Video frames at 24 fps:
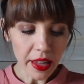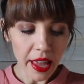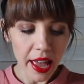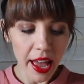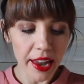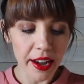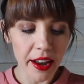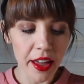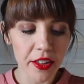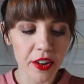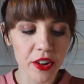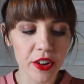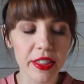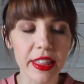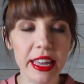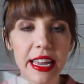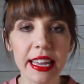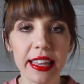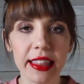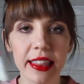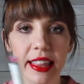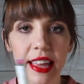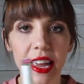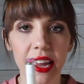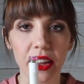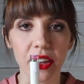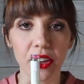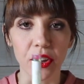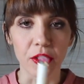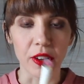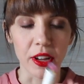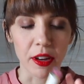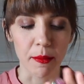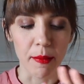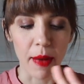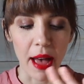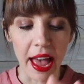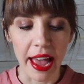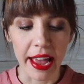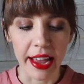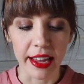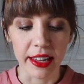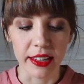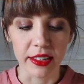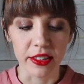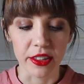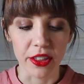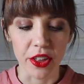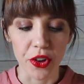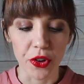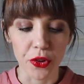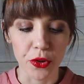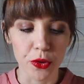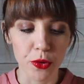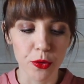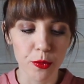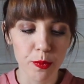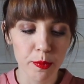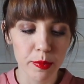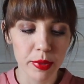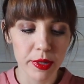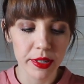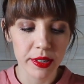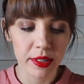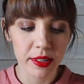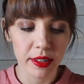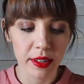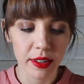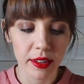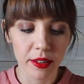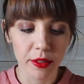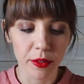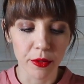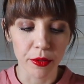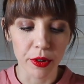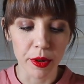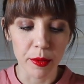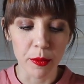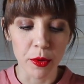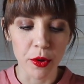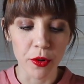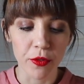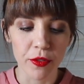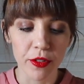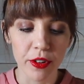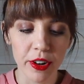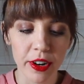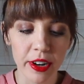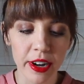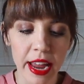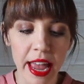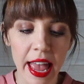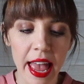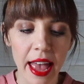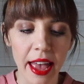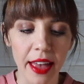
Another thing that you can buy is the Oops remover,